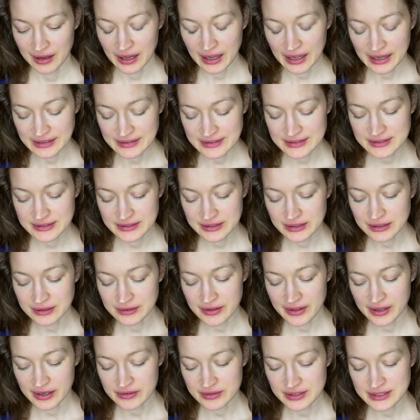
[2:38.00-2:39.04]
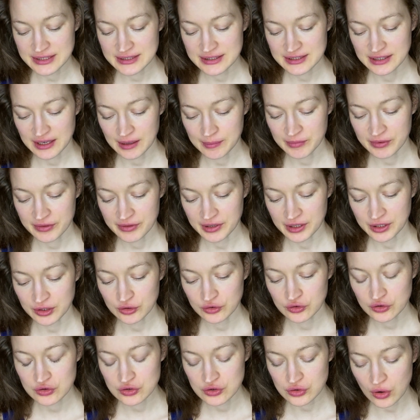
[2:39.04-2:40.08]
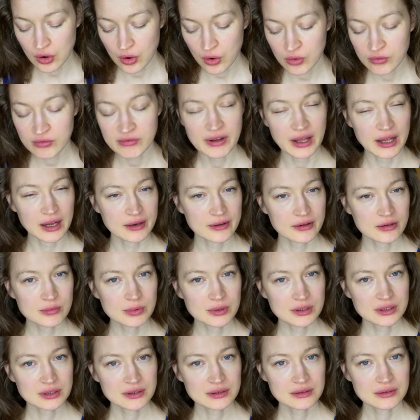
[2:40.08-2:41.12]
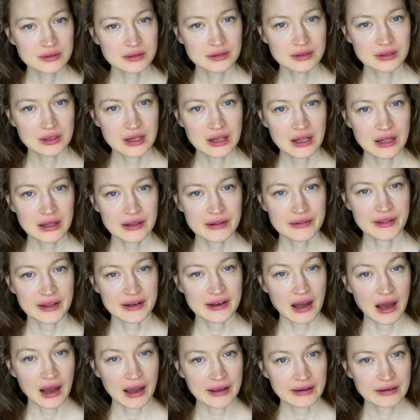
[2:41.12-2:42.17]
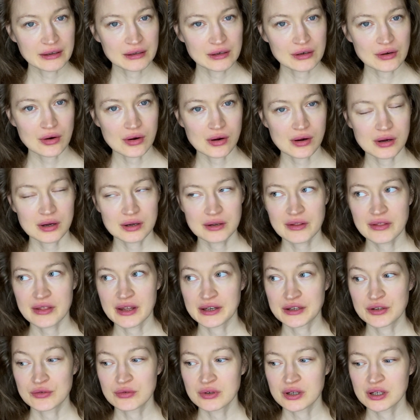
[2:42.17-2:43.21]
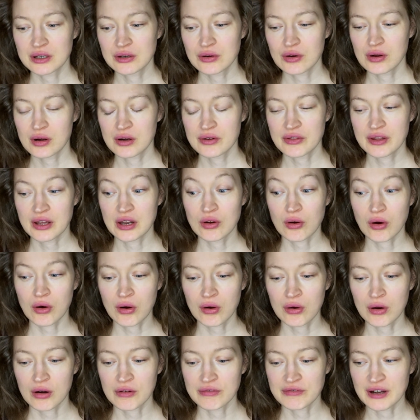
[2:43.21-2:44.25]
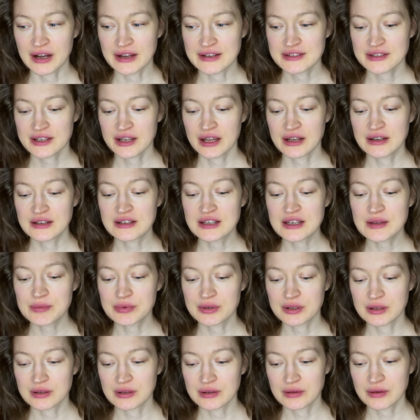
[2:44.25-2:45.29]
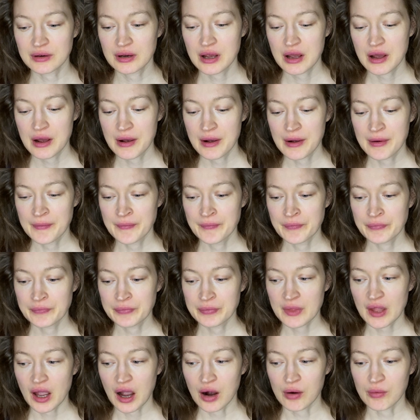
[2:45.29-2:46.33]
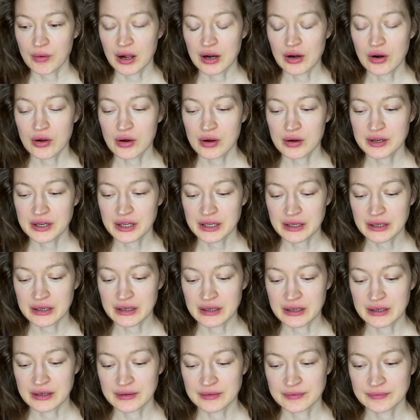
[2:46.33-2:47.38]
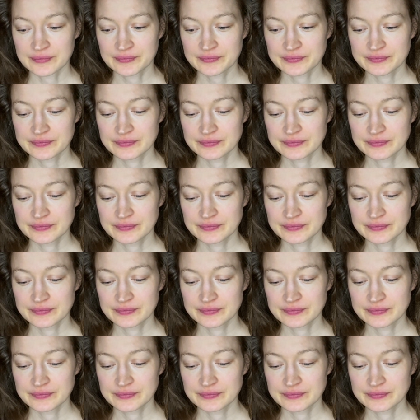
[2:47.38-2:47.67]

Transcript: And still, there is something so valuable that I can learn, that you can learn, that all of us can deepen our learning in.